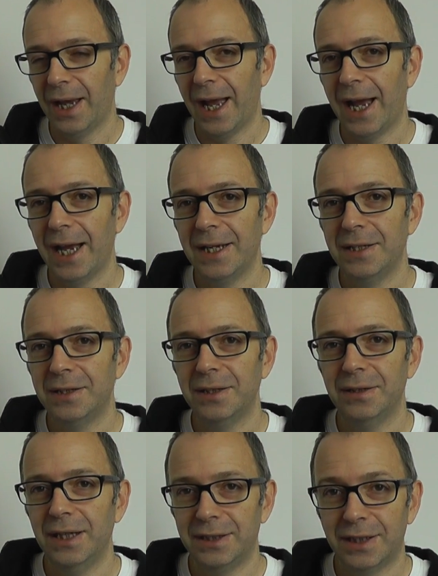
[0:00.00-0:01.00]
And
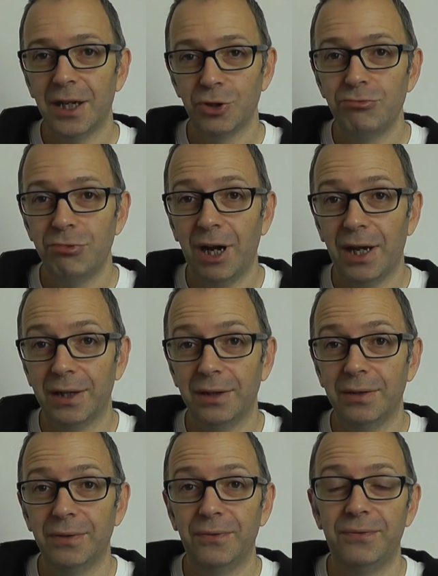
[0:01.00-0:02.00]
it does
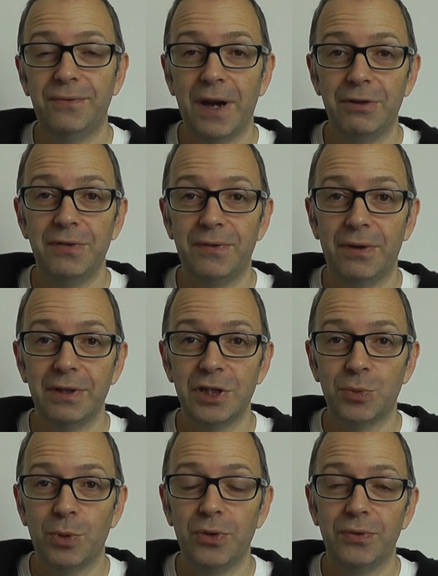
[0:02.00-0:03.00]
run very, very
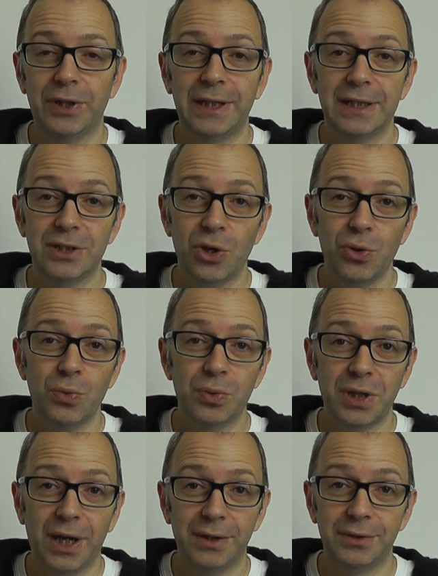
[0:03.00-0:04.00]
smoothly, and it's all
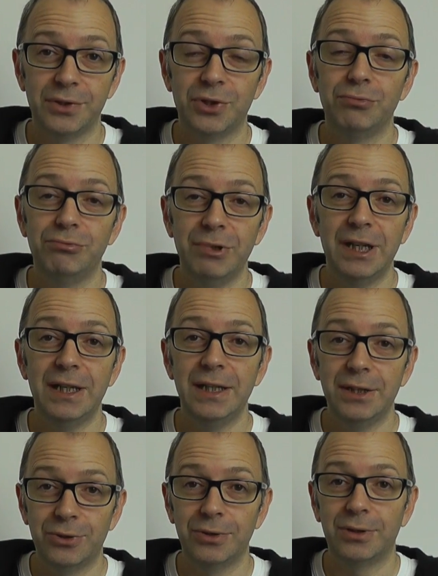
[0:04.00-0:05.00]
done to
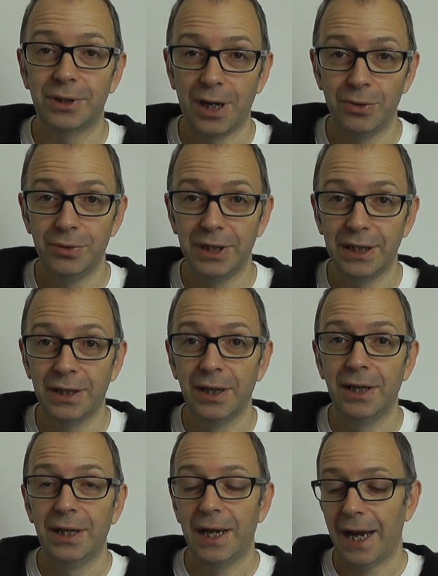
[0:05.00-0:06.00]
really good coding
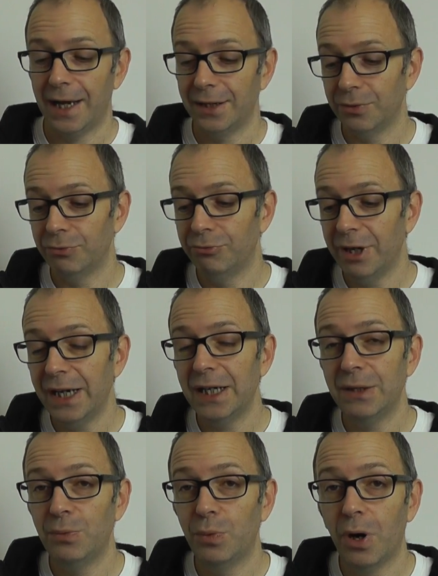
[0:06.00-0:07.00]
and
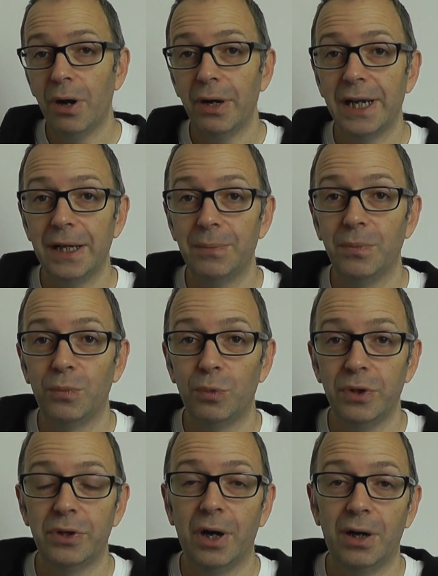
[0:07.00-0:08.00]
really working
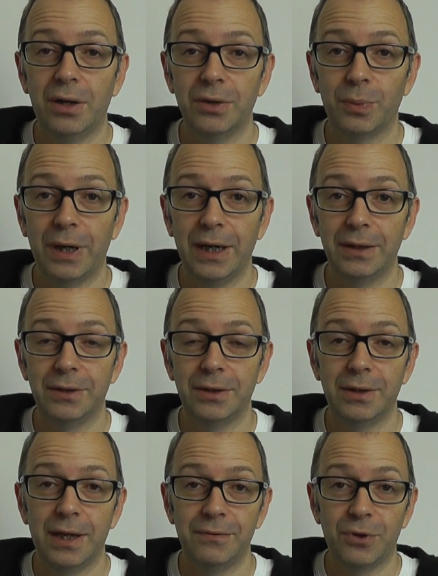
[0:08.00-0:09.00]
with the hardware
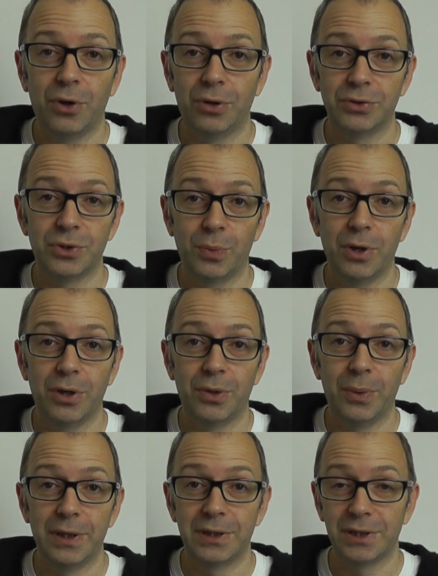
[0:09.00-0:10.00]
that they've got to
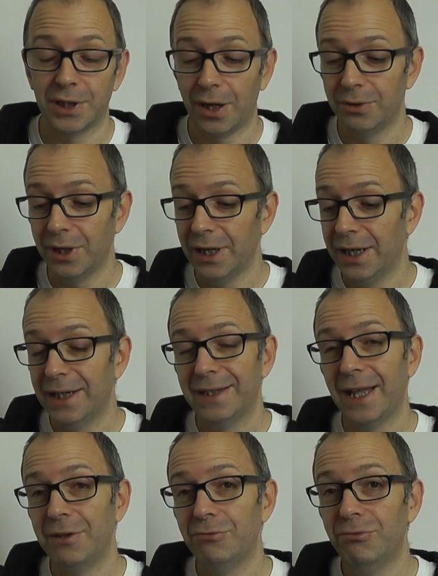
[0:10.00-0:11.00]
work with. So
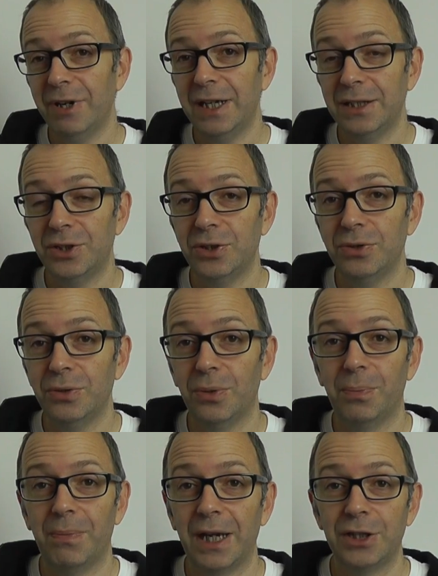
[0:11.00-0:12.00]
they really
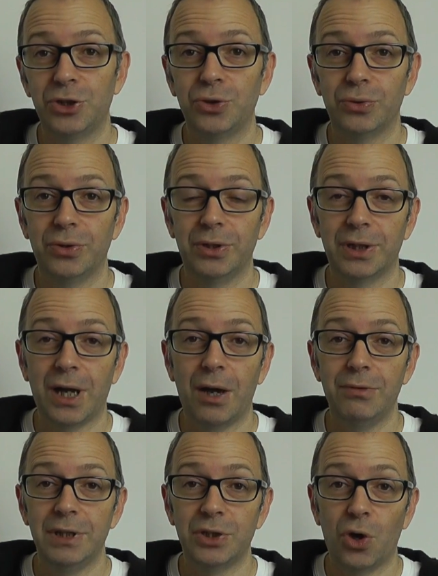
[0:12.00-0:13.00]
do make sure that the
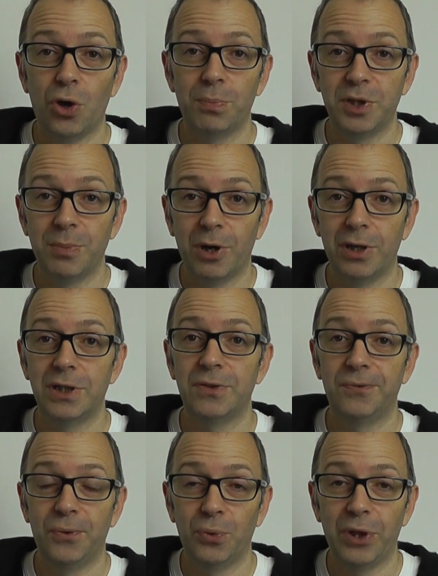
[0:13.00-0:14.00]
code is optimized
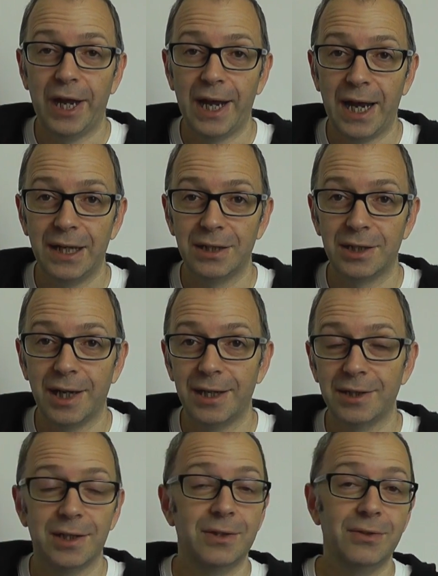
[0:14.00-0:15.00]
for their
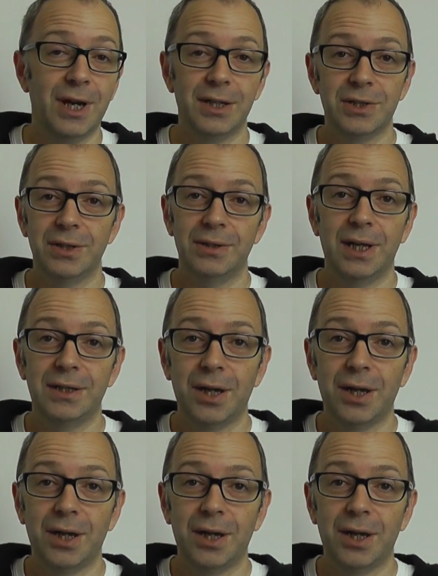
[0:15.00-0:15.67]
handsets, and thus they